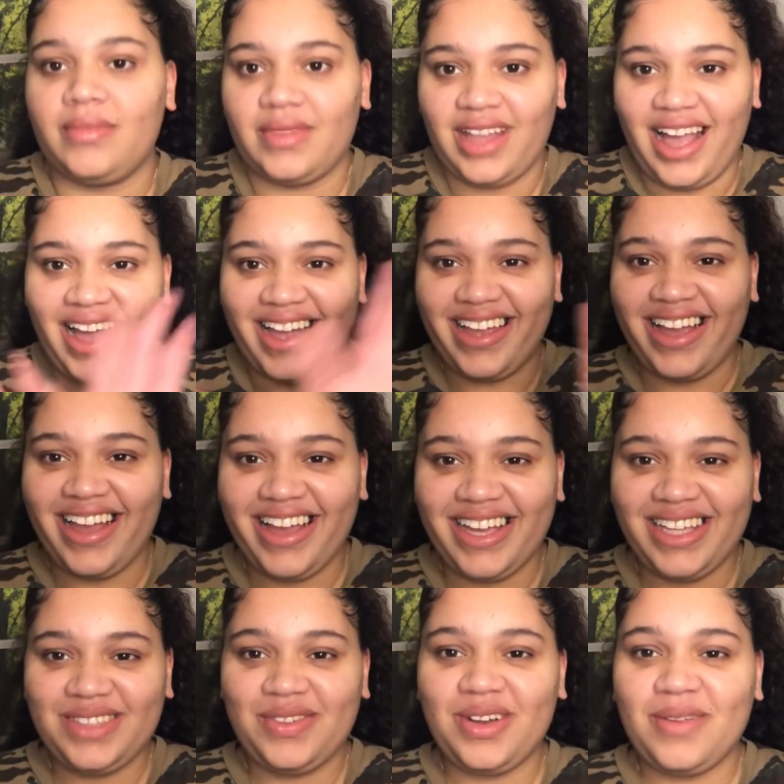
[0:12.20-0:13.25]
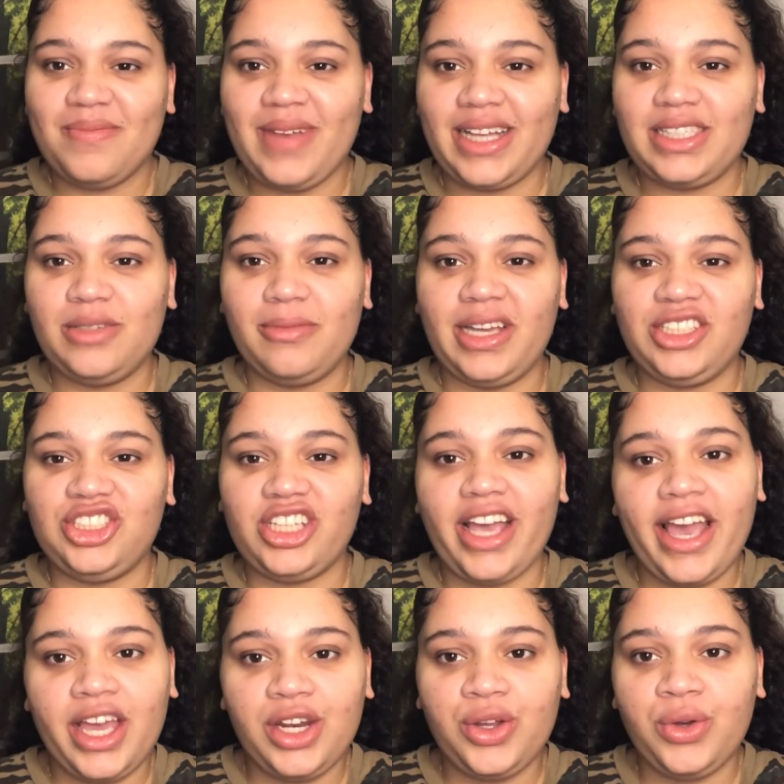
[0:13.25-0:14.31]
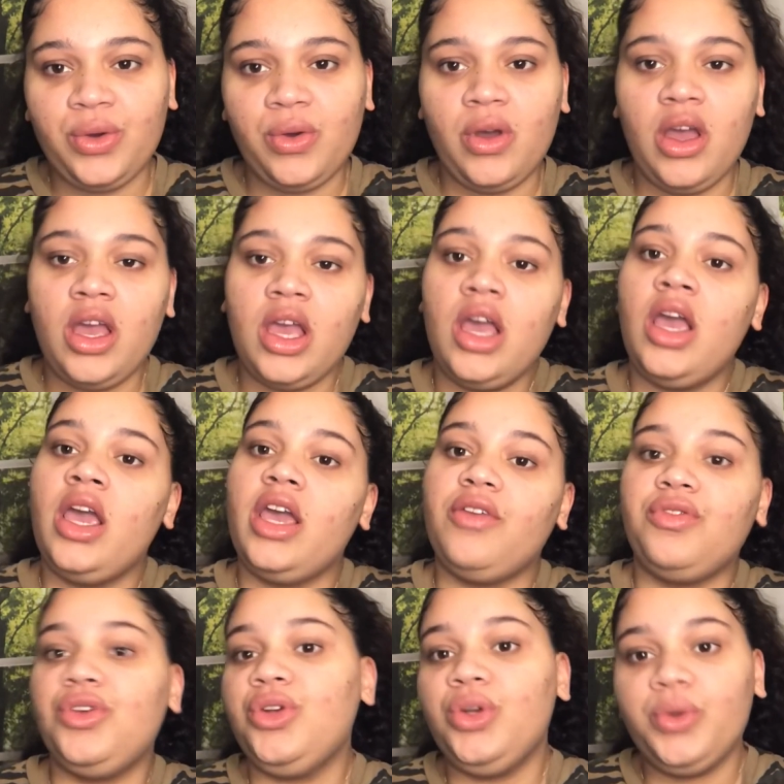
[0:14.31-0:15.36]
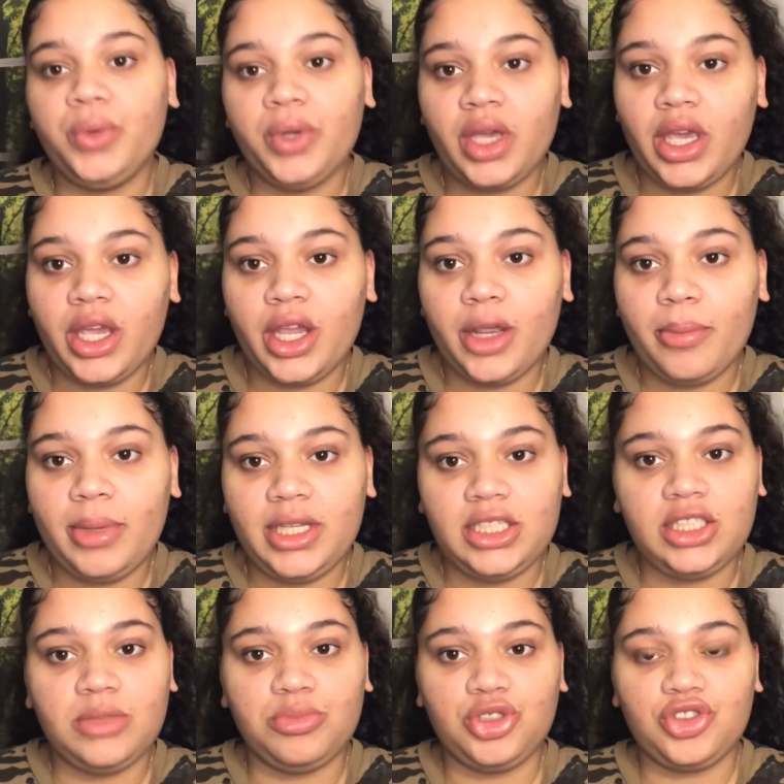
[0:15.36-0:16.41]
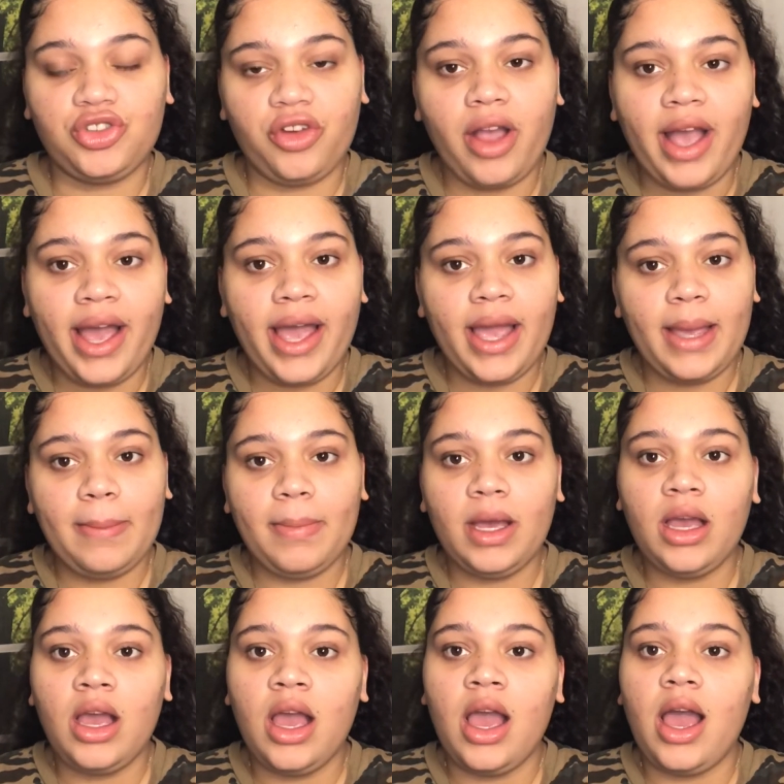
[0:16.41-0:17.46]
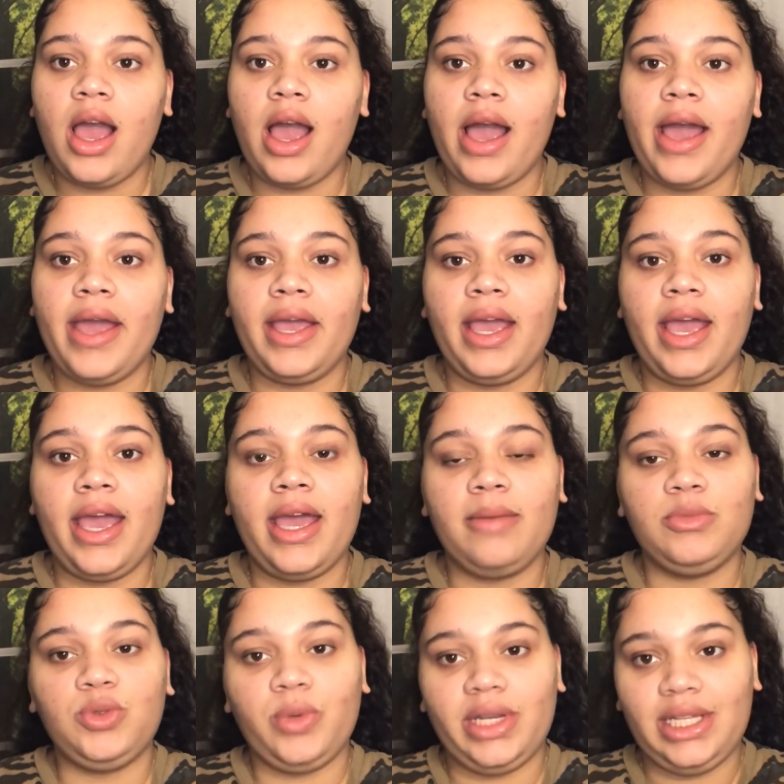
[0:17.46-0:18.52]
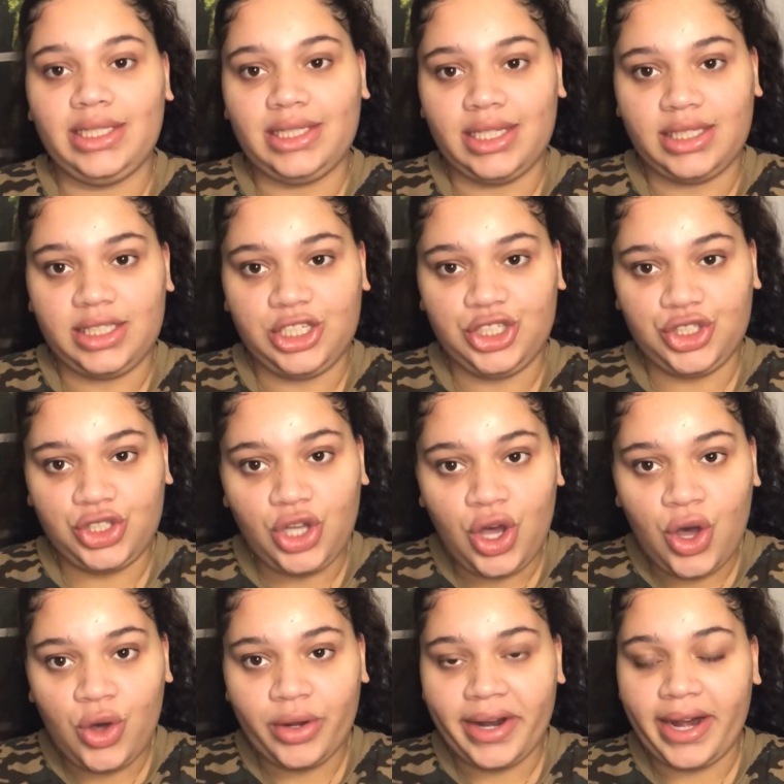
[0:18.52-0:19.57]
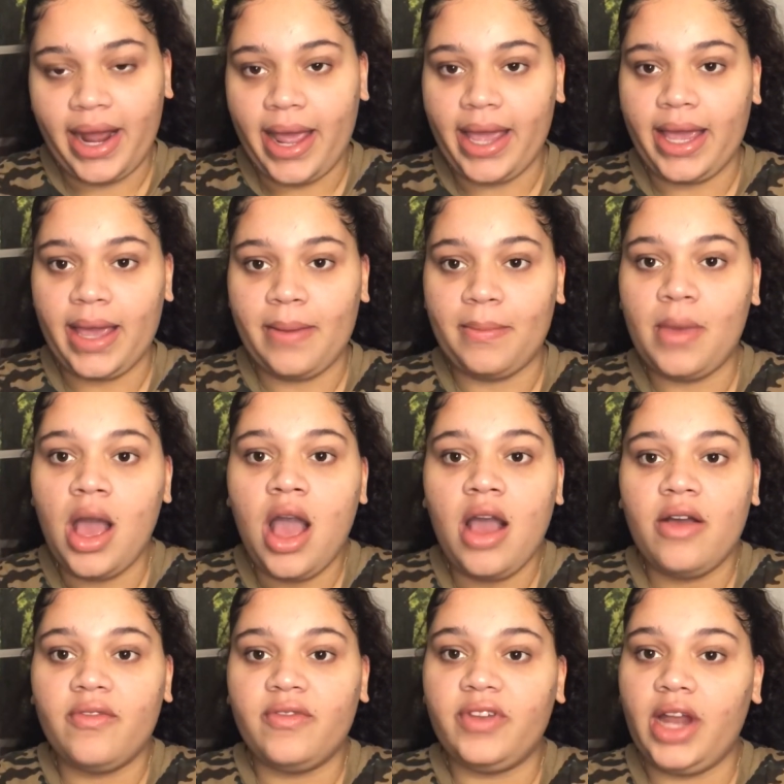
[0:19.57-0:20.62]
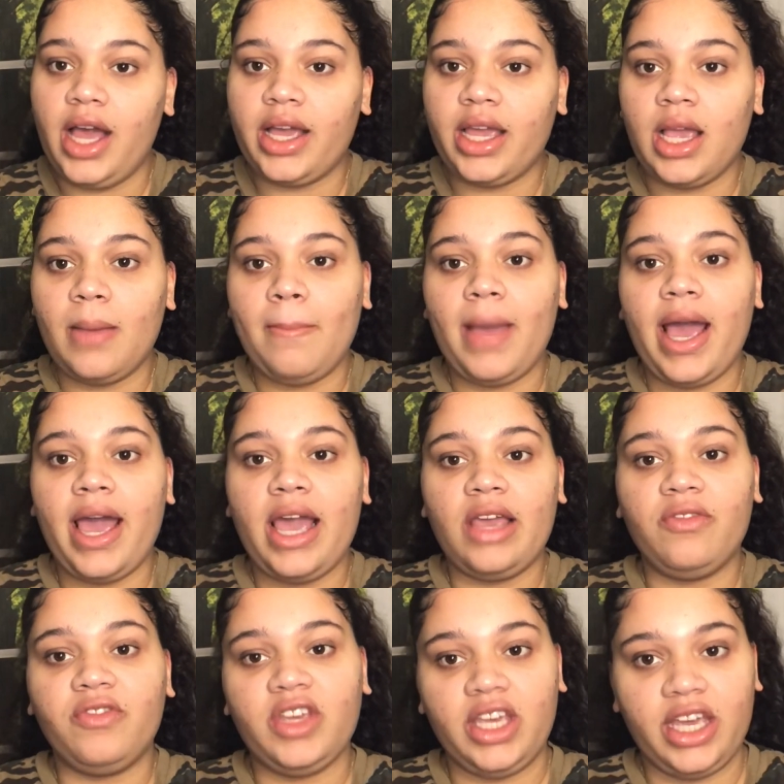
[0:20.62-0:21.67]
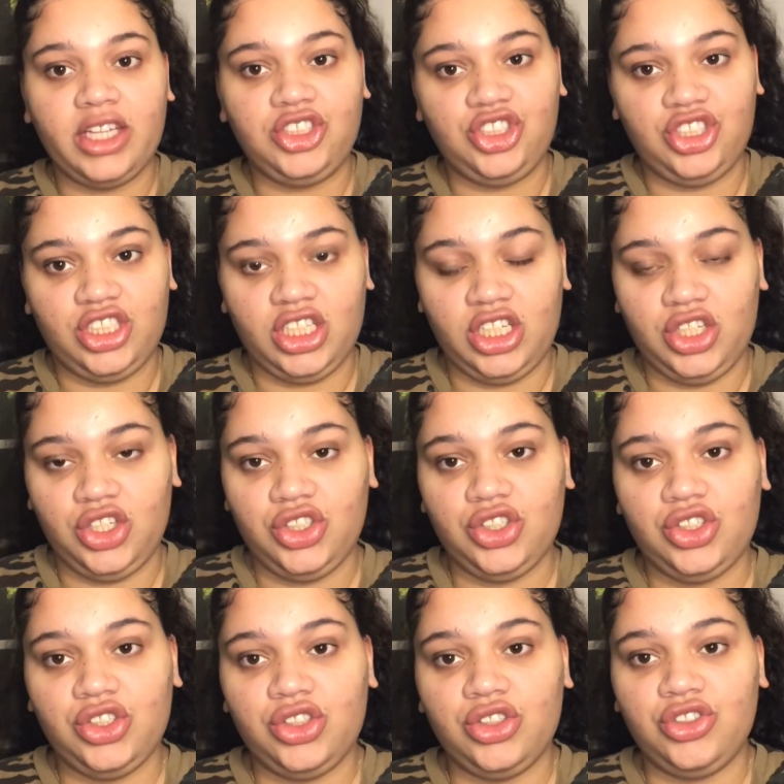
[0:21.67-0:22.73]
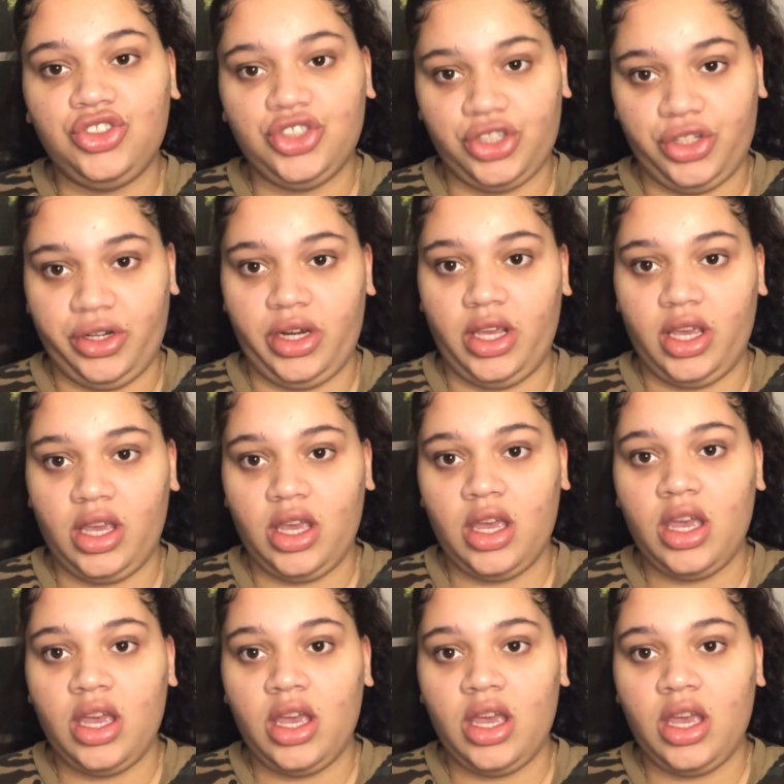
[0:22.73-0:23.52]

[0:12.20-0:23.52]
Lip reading: Hi guys, welcome back to my channel. If you're new here, please subscribe. I am 26 years old and I am vlogging my VSG journey.